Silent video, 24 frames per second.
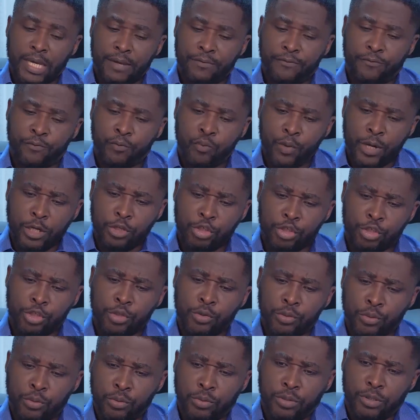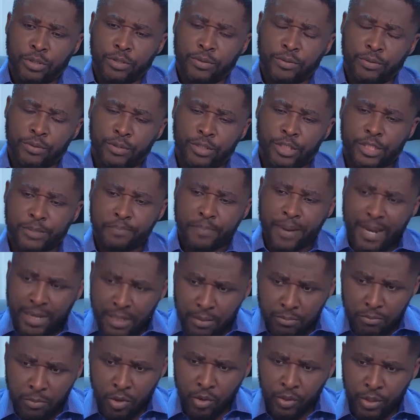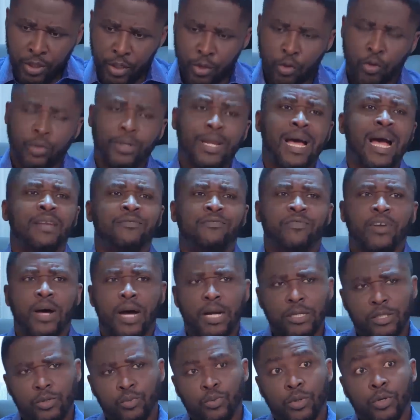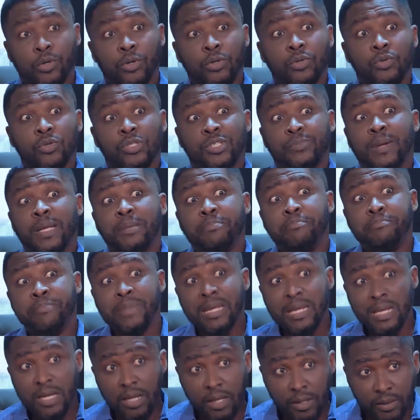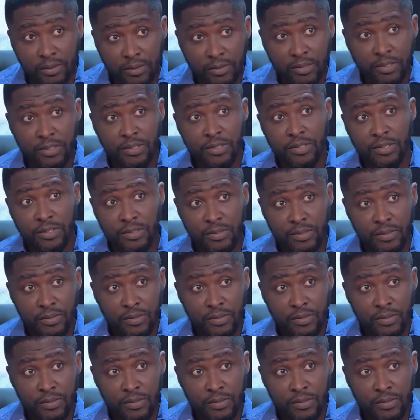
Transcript: If we should spend money on adverts, we're going to spend millions.